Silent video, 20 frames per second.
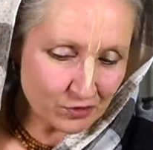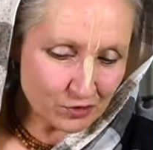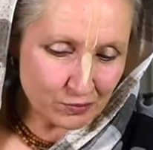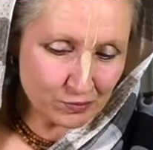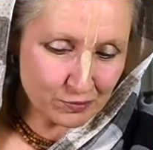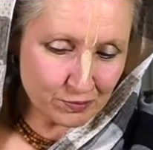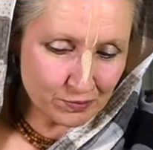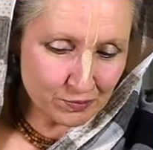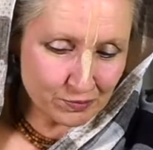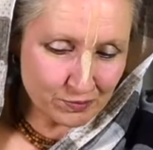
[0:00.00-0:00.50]
to
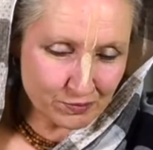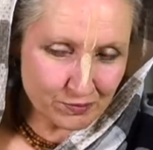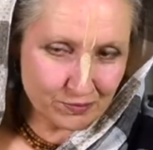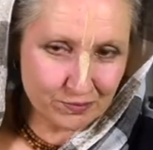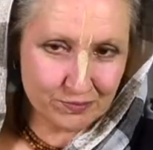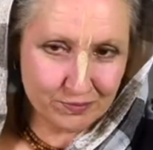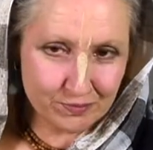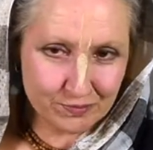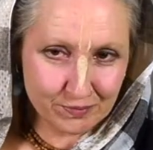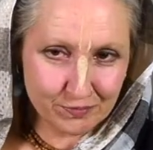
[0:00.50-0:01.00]

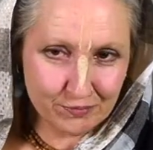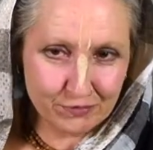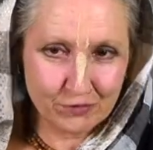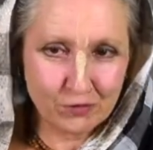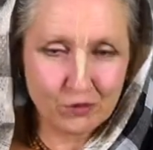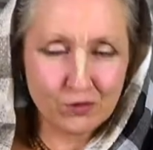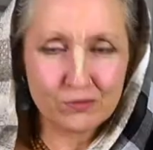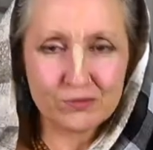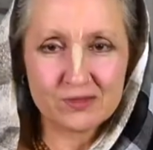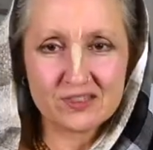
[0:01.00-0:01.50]

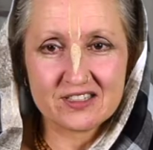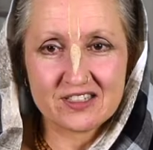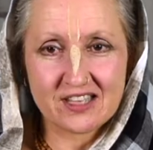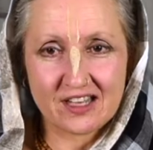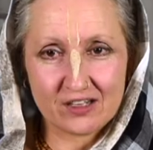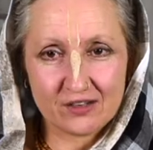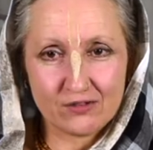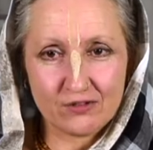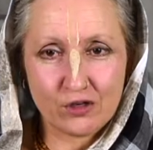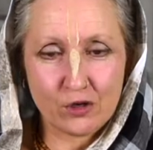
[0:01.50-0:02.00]
perform this
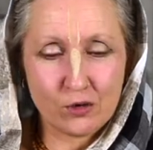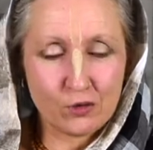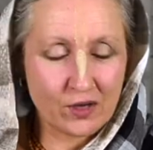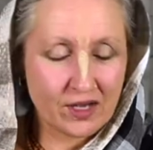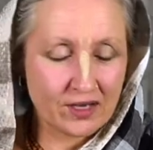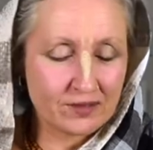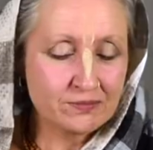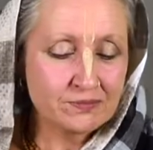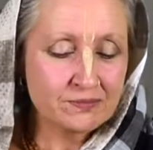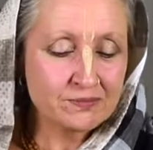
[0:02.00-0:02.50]
kind of
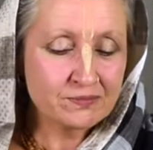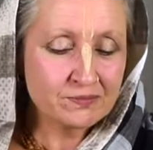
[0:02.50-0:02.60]
yoga.